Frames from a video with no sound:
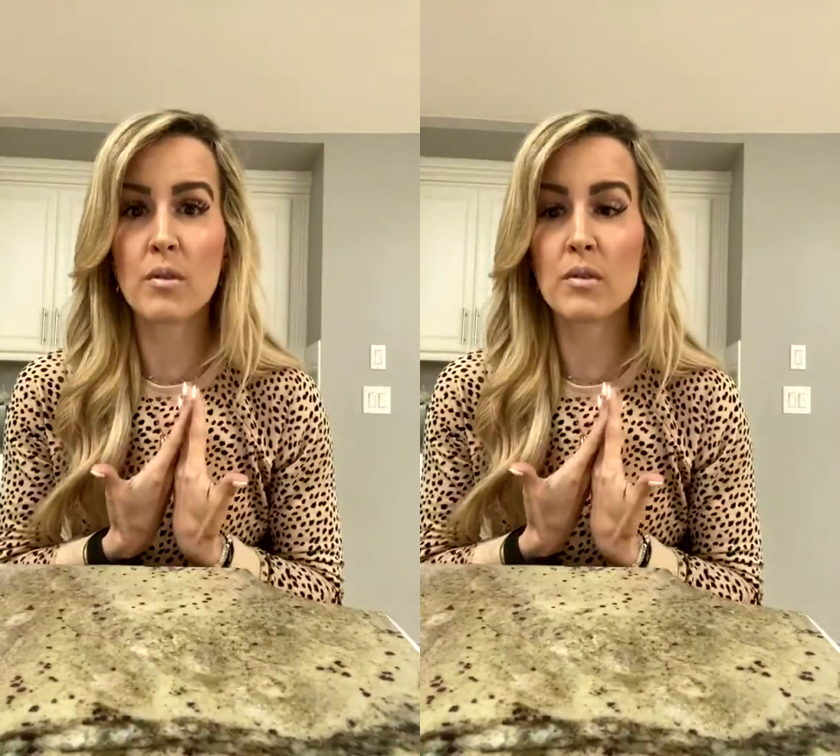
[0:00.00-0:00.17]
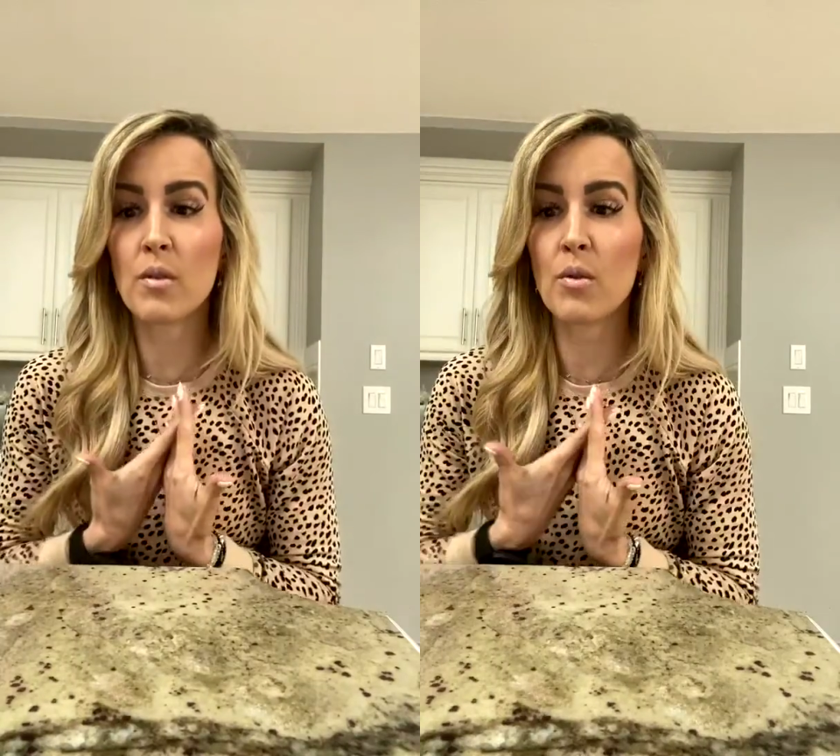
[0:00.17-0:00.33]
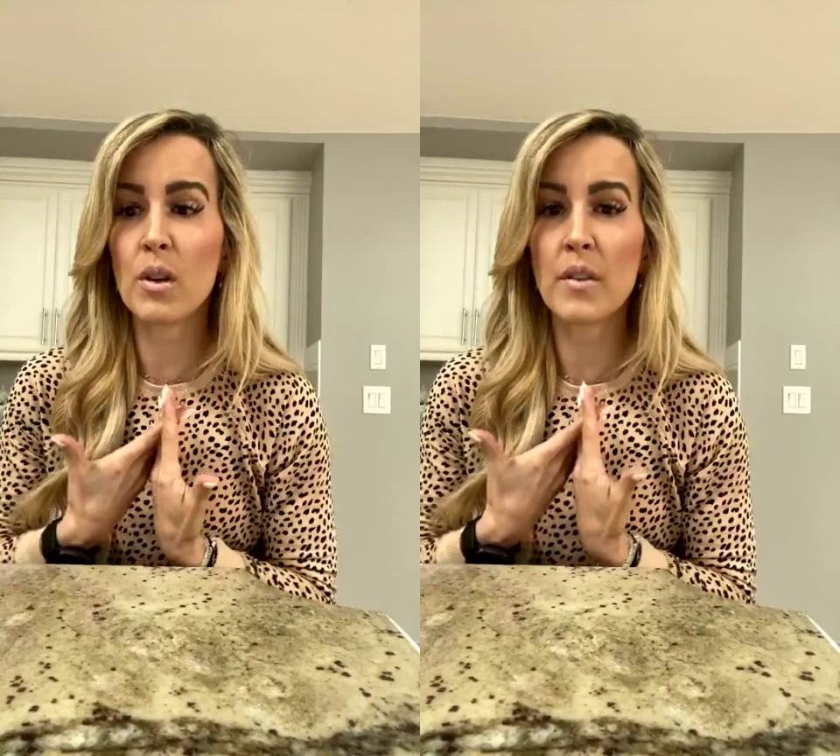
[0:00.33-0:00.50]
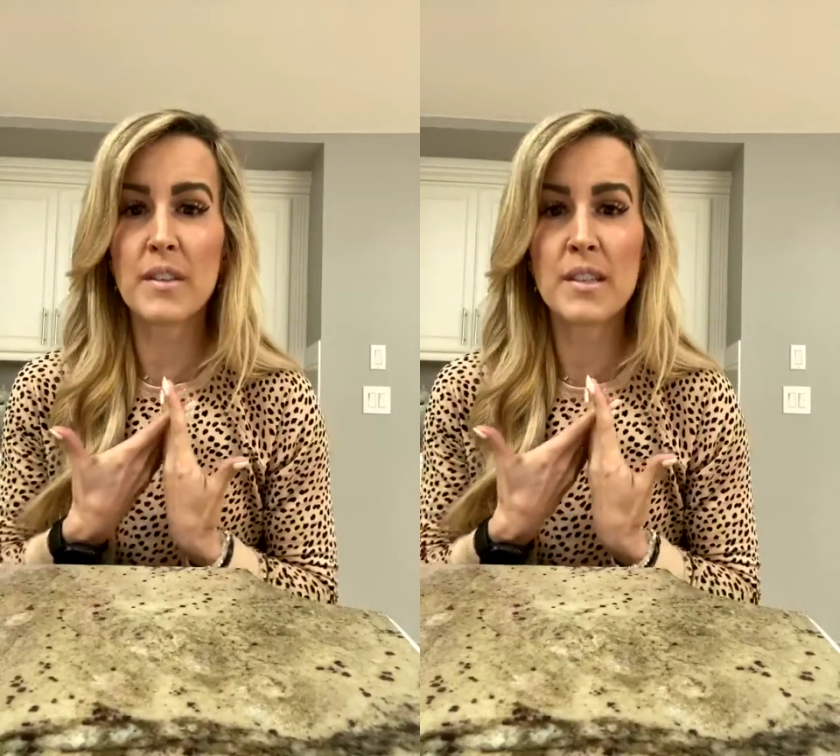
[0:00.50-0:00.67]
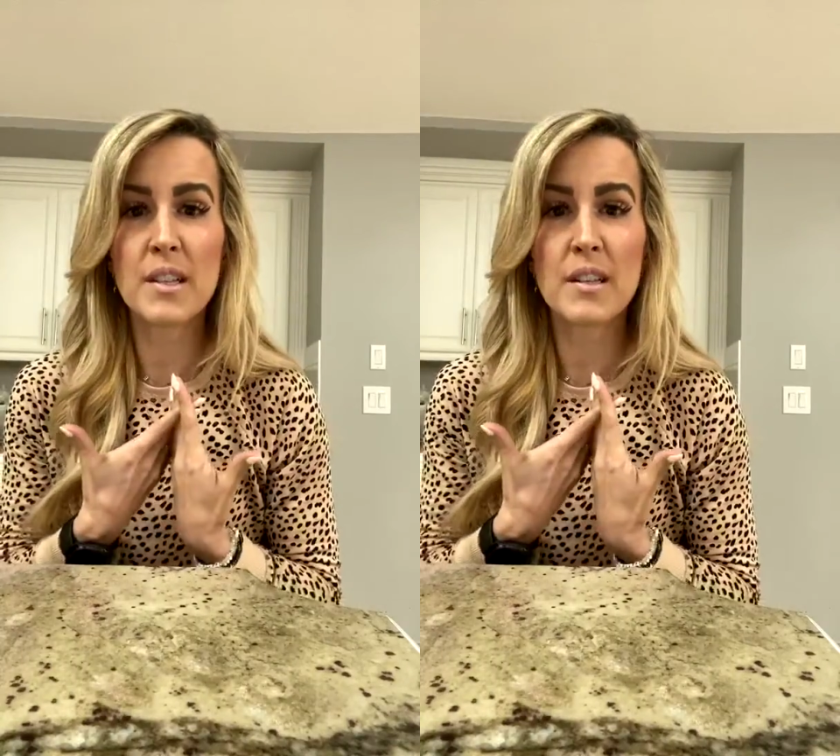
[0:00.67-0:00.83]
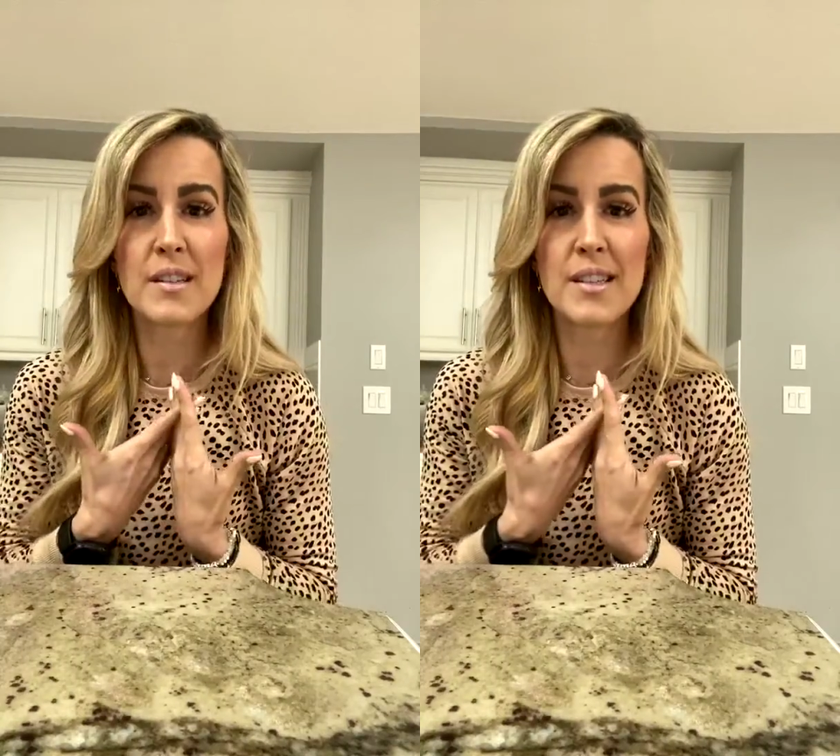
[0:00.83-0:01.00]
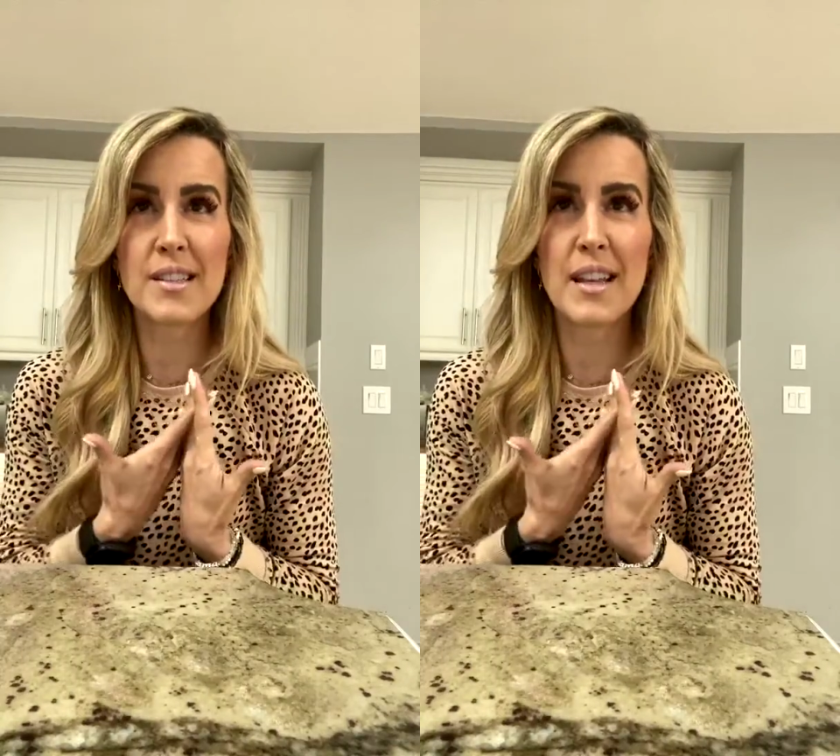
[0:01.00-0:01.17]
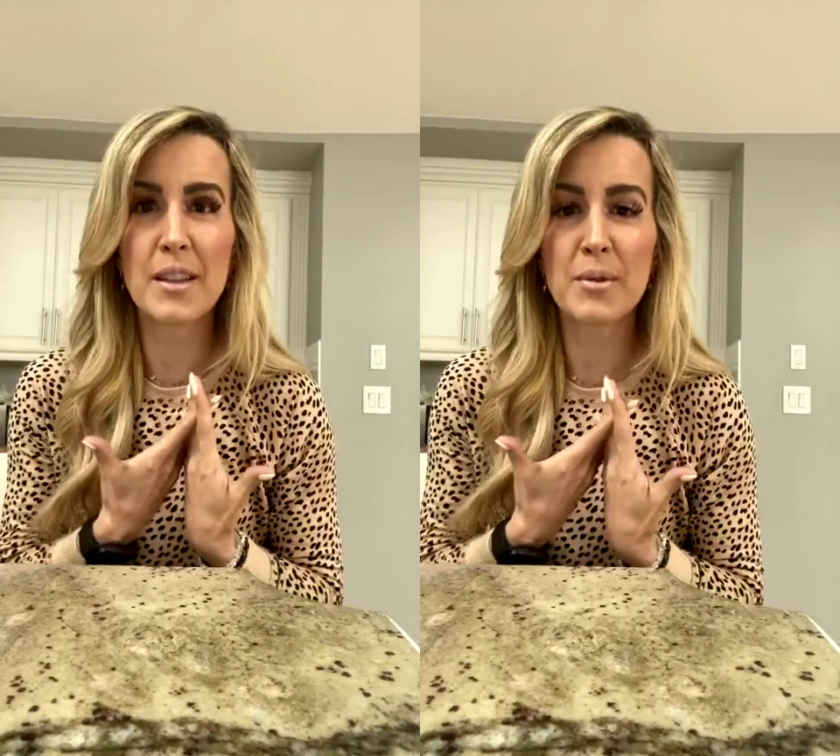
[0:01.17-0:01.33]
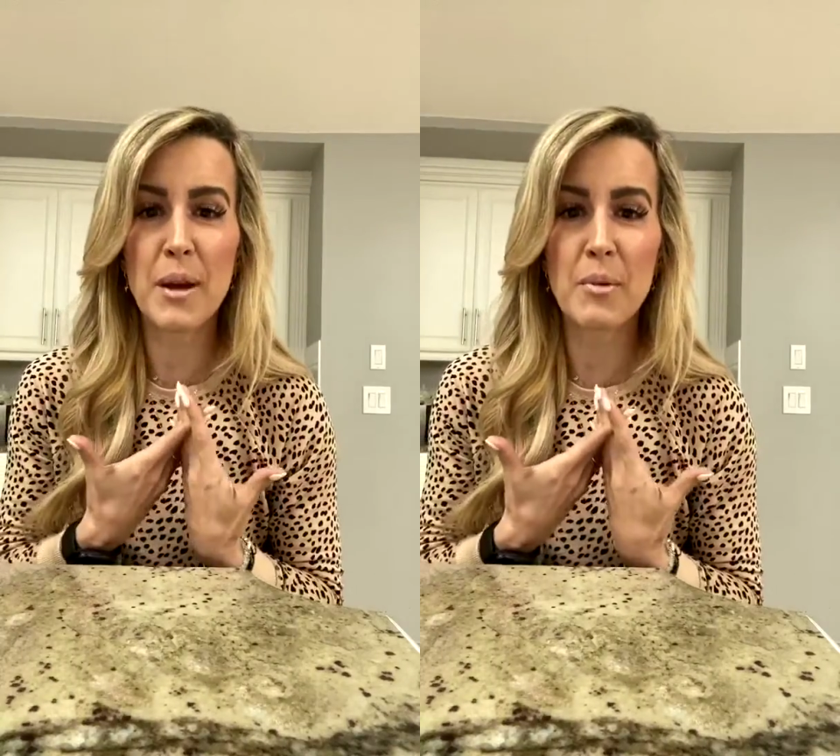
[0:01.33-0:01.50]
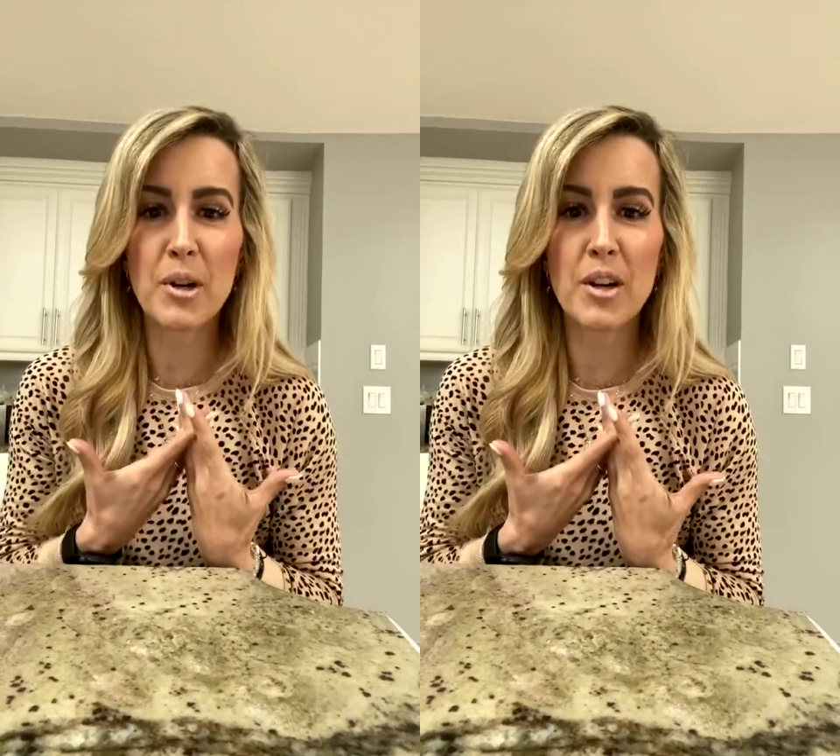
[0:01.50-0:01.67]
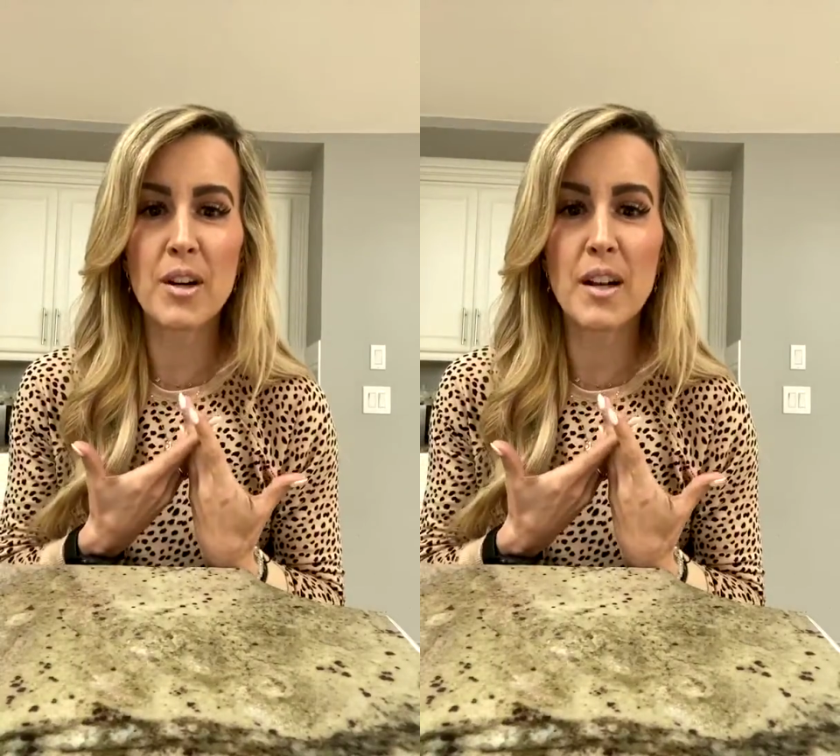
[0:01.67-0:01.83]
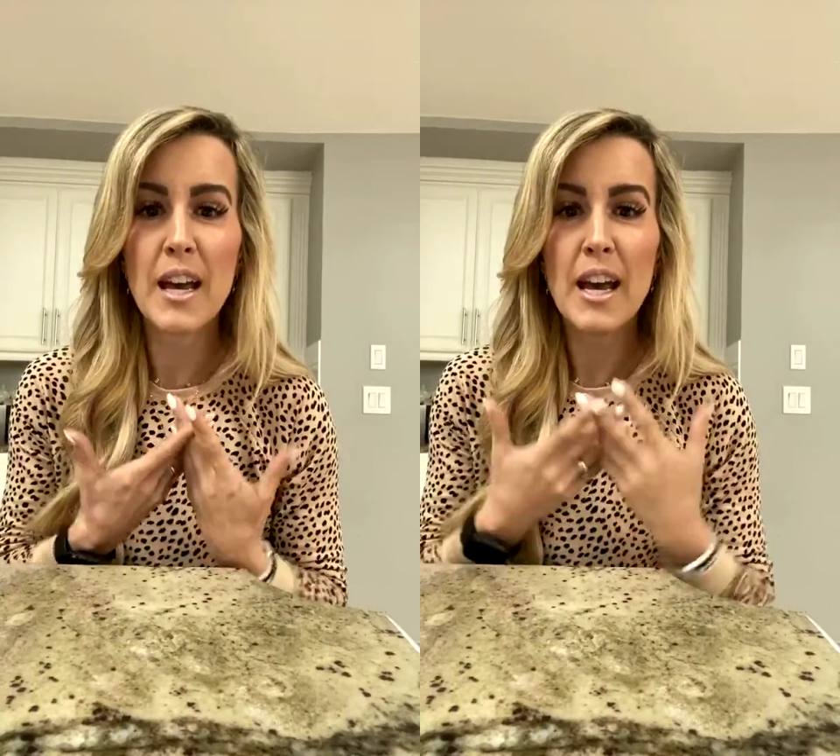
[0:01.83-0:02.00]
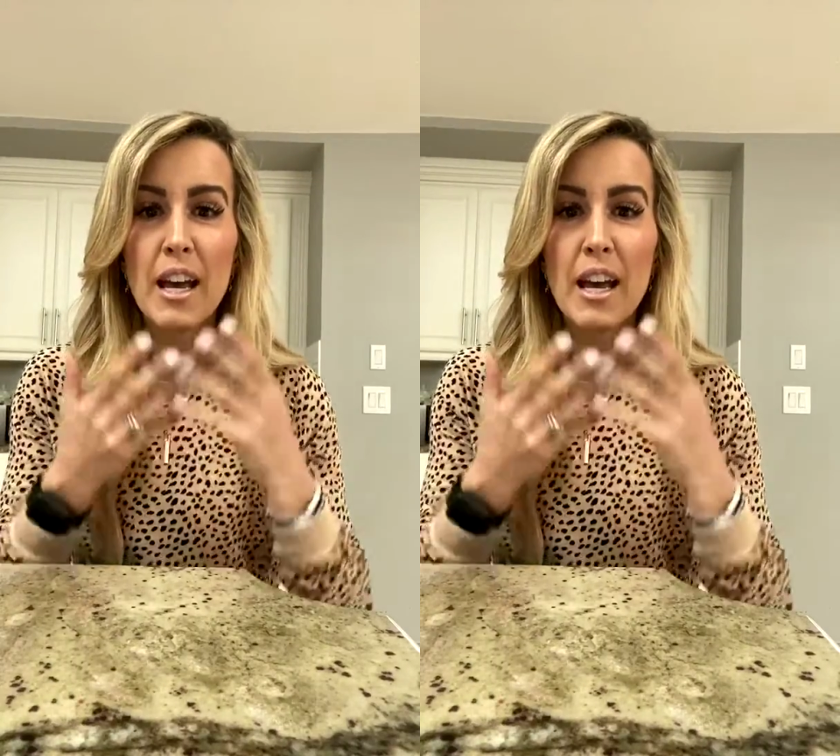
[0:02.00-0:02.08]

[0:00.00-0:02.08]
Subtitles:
orifices. Is that the right word?